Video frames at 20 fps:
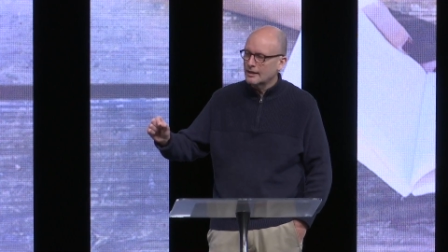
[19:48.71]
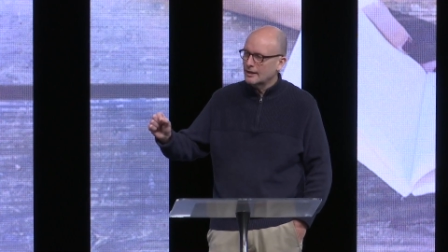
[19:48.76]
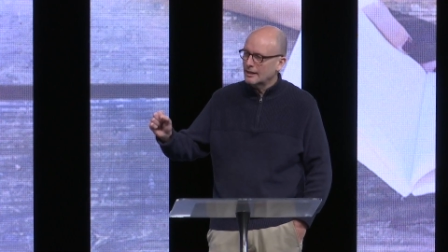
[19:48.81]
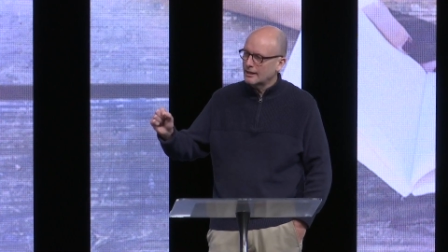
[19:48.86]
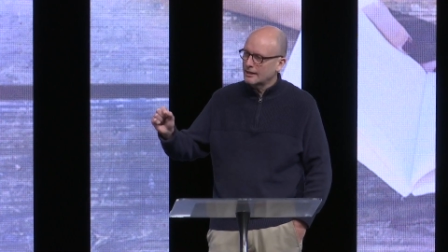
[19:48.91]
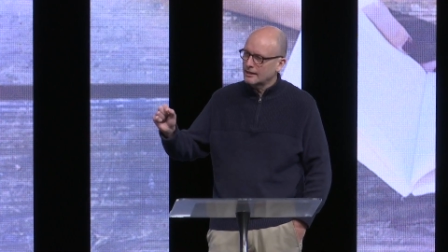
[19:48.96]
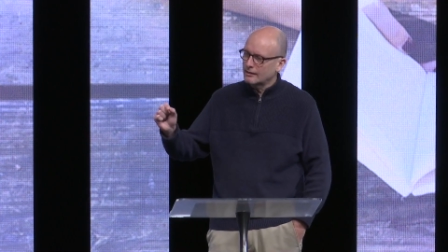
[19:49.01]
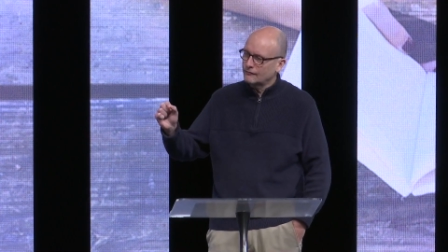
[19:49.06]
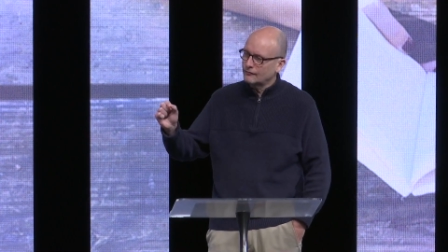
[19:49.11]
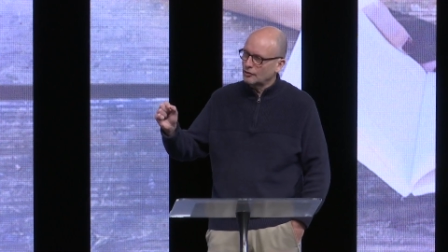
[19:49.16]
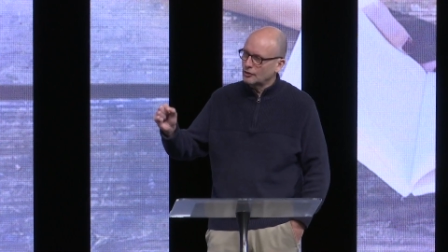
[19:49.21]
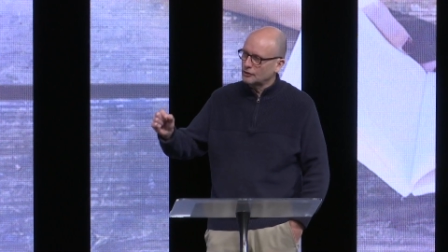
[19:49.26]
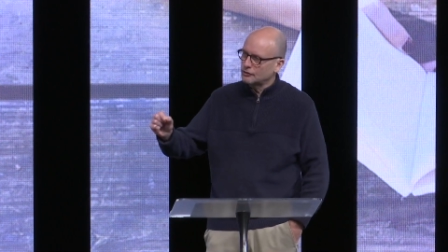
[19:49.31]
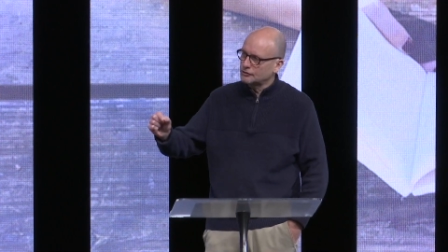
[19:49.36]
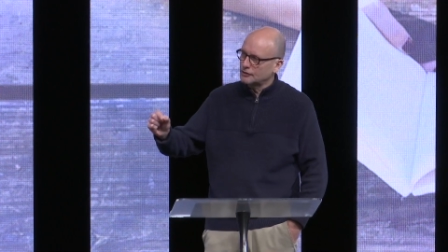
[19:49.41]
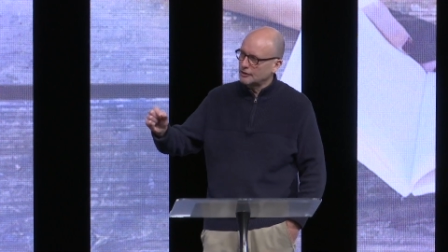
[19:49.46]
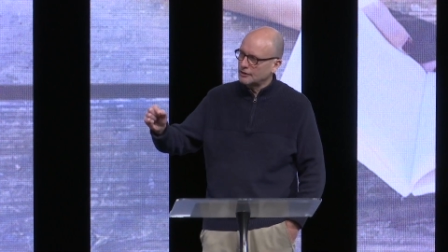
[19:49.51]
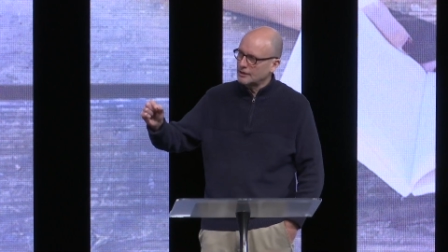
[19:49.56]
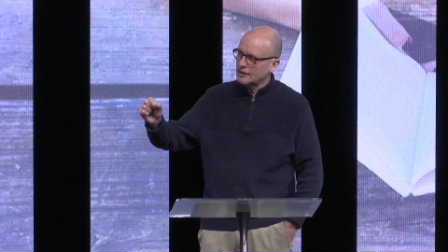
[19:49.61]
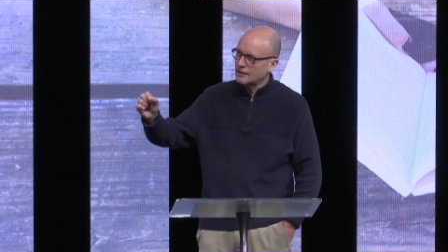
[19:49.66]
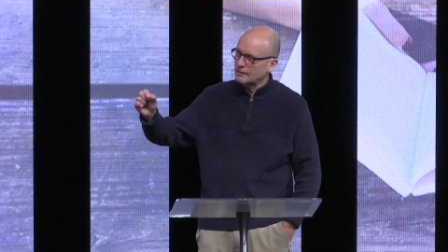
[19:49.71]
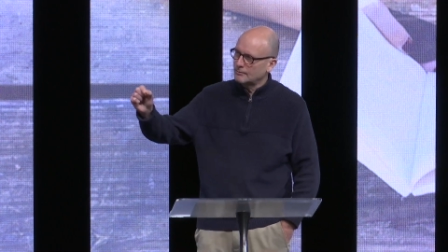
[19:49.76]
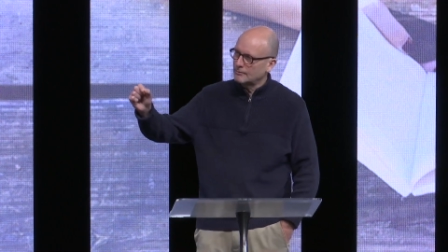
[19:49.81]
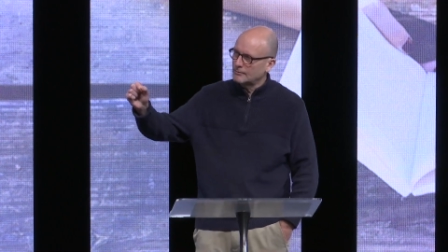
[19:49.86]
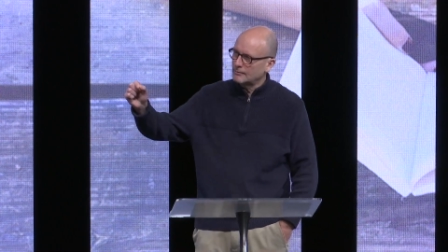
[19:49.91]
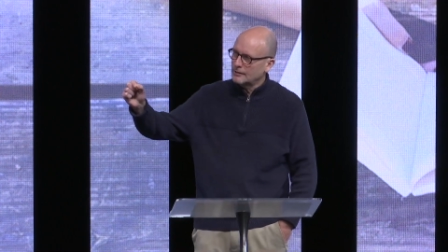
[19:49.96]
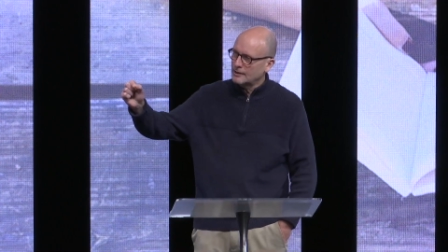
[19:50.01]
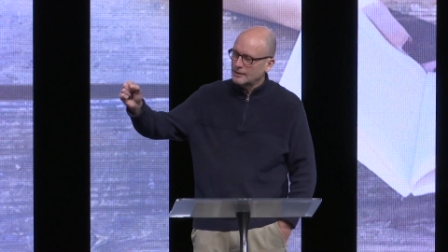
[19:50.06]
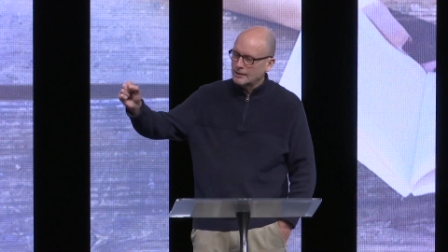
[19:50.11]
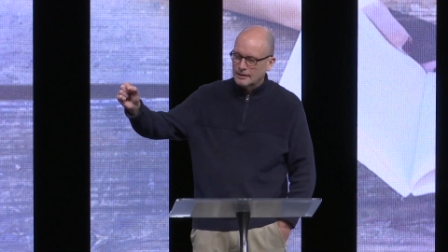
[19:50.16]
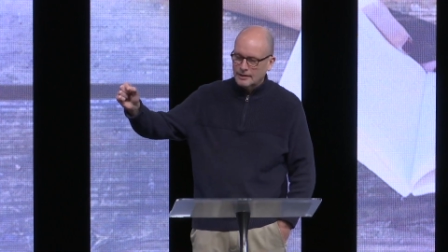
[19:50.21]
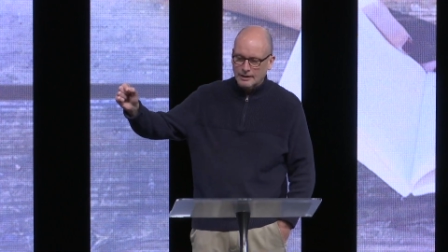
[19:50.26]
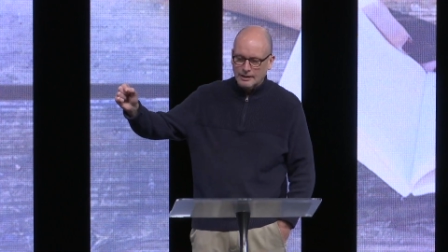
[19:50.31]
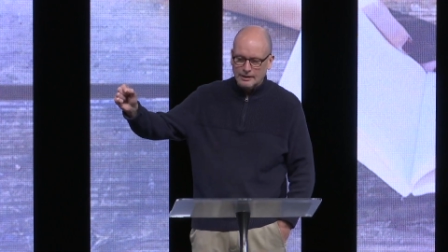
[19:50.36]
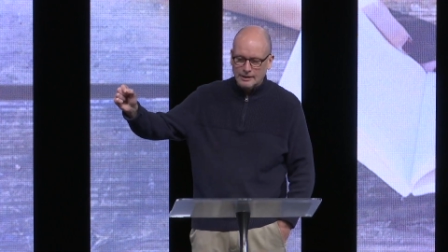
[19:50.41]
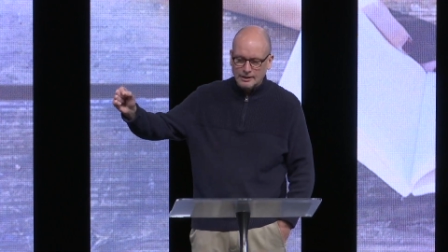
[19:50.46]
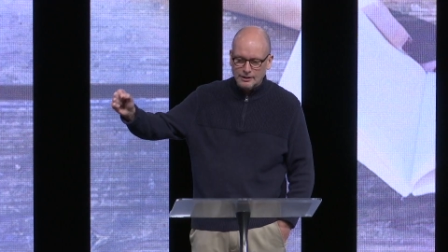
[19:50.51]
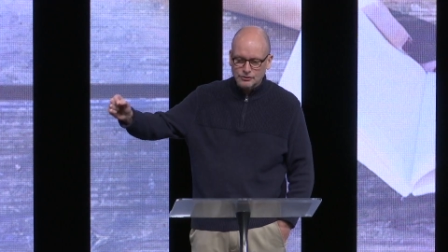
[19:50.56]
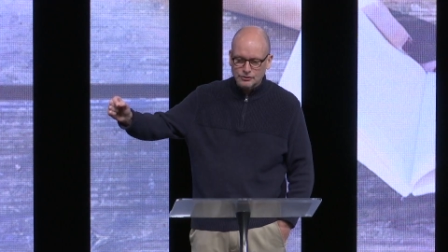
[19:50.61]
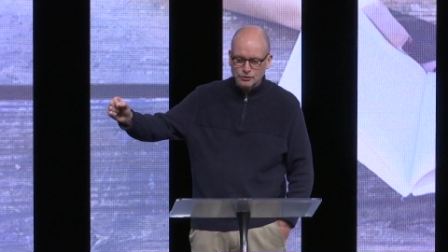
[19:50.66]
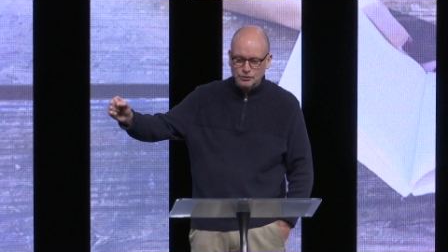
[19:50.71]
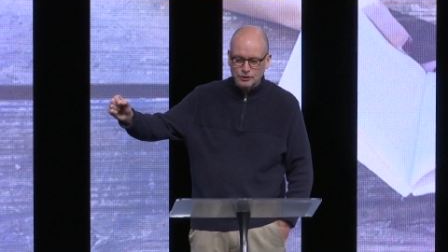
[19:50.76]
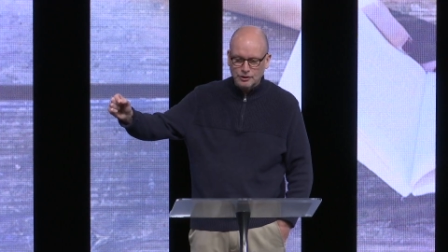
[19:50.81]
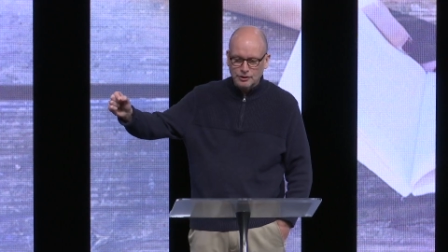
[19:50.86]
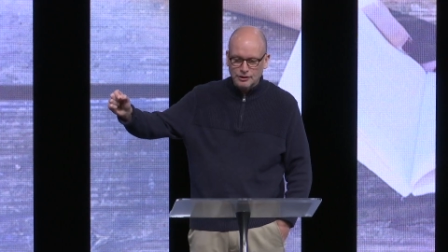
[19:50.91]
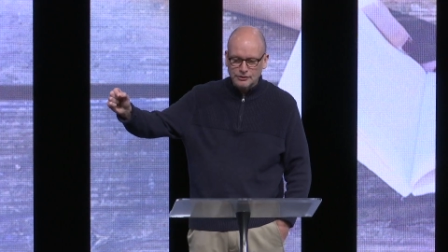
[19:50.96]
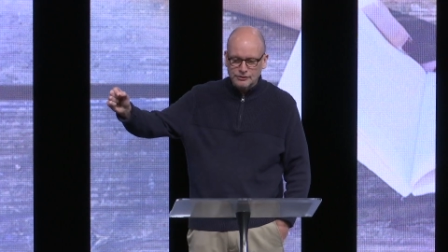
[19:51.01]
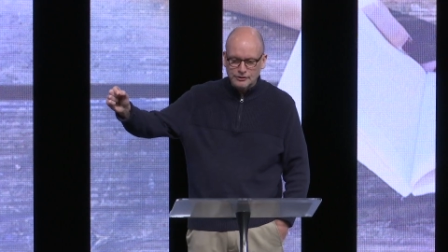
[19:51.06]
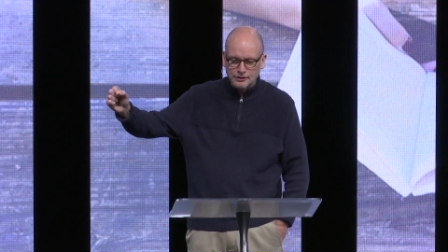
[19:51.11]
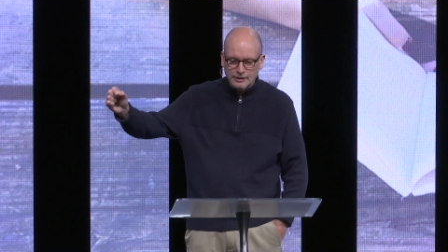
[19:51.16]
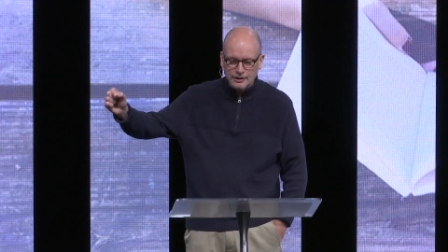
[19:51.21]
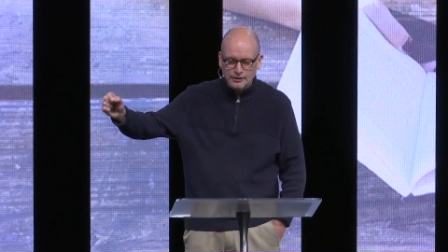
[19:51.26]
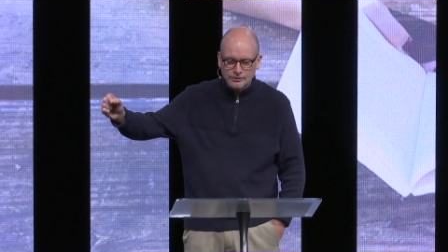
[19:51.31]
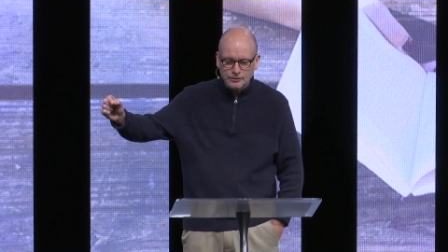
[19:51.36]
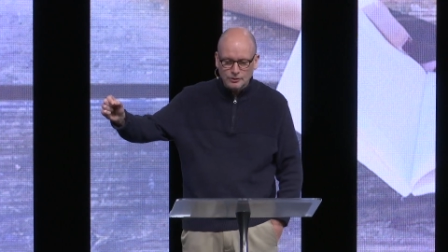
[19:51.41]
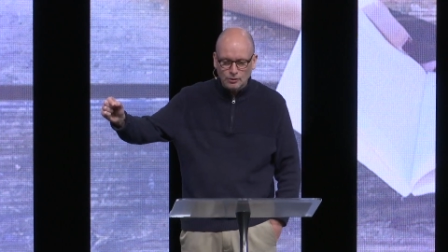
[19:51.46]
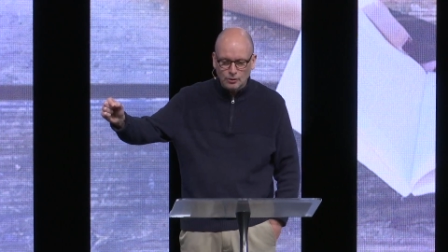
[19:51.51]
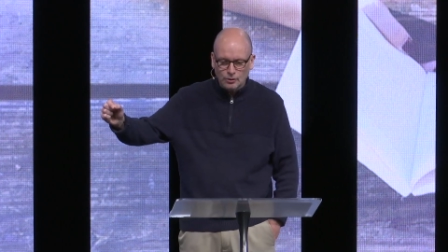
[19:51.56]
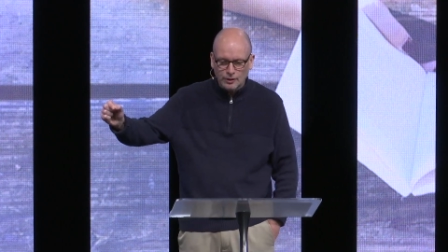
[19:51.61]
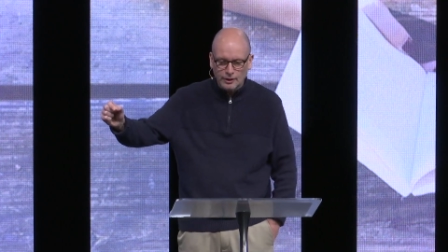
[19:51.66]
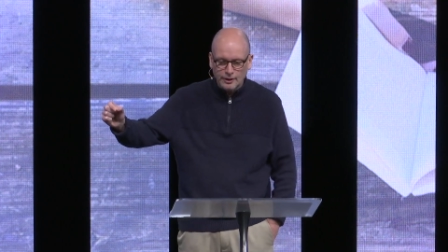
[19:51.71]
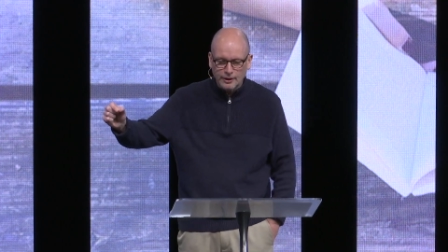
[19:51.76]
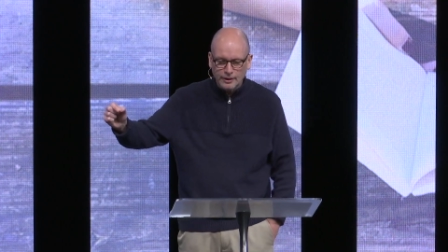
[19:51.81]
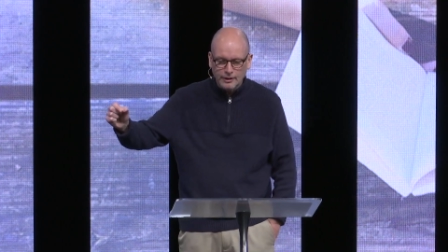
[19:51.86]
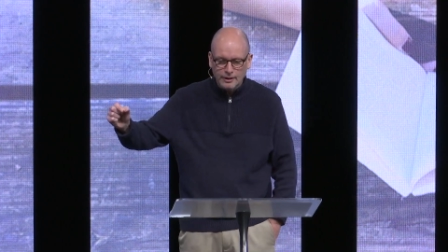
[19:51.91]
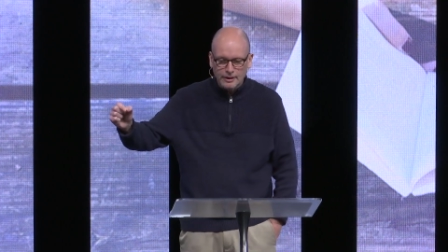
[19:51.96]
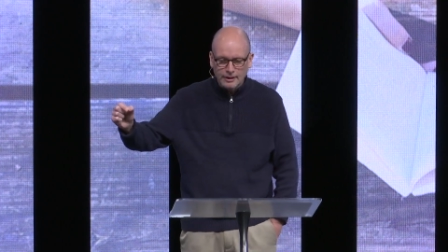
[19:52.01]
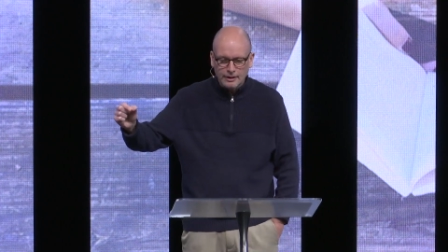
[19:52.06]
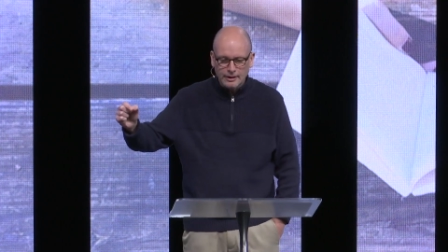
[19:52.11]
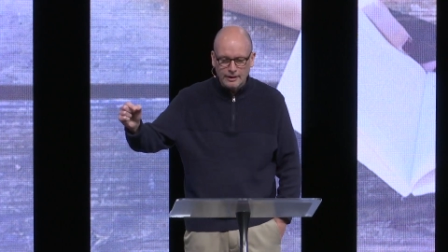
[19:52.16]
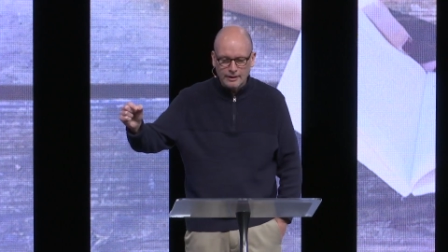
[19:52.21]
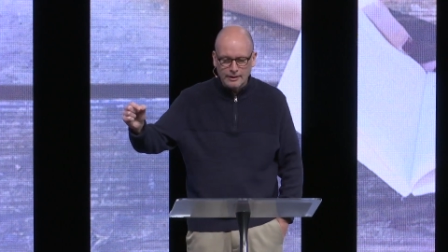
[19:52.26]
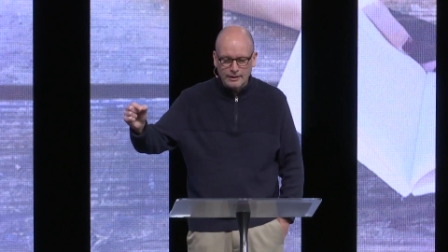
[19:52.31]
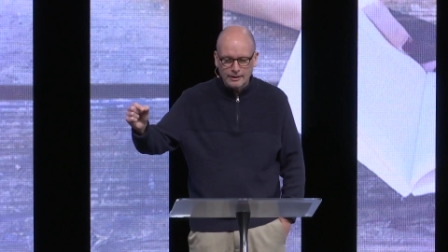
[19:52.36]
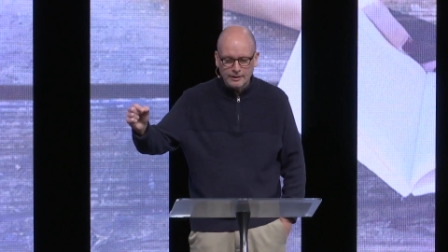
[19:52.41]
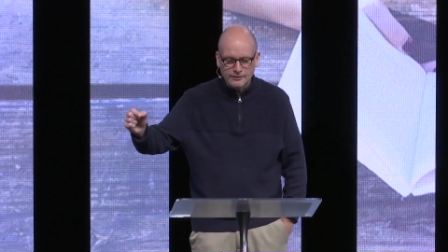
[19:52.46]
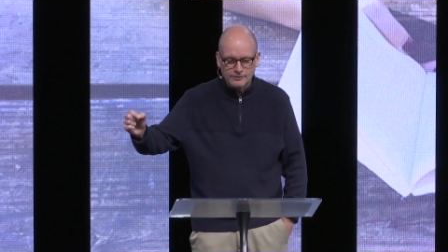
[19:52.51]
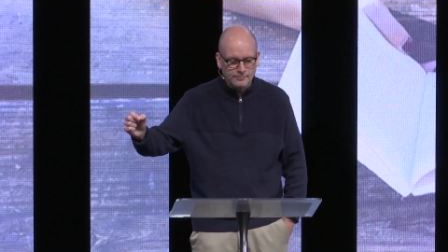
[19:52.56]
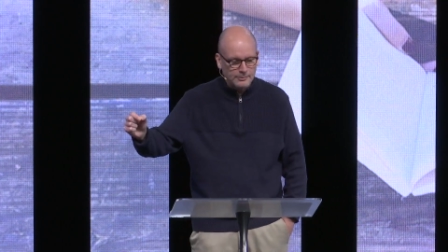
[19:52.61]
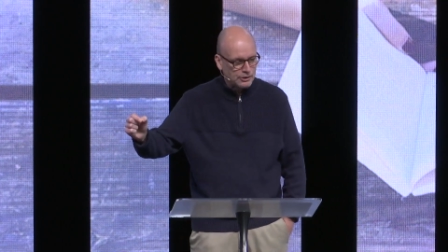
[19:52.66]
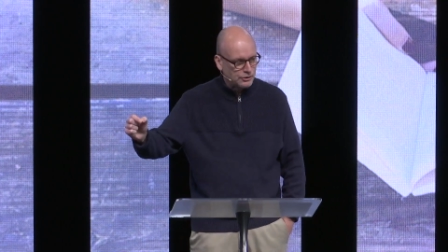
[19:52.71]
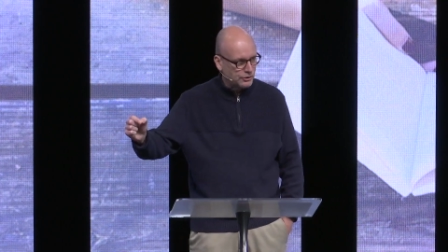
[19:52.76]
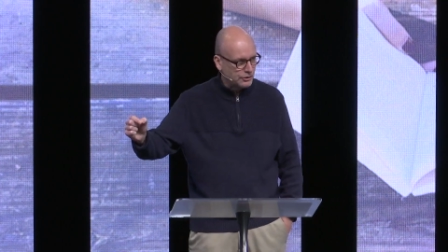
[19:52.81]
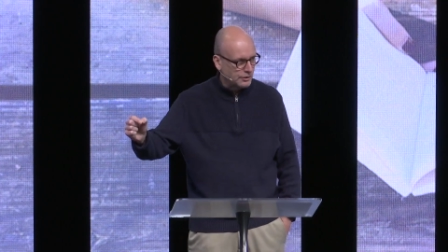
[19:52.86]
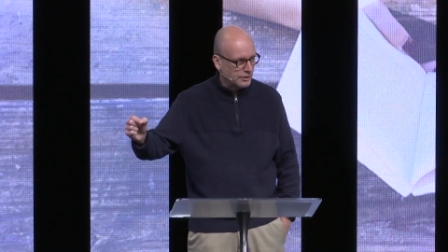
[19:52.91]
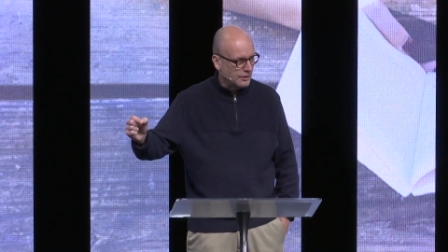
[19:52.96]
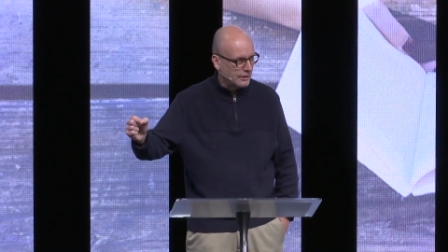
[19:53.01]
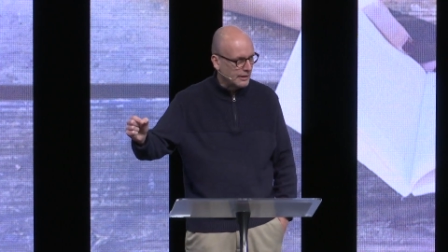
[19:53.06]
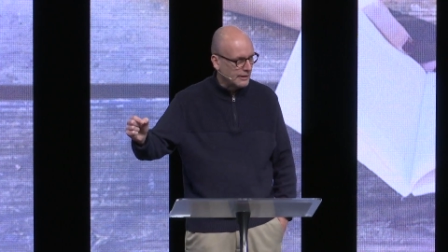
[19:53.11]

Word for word: I can focus on Him and His goodness and His glory and His mission.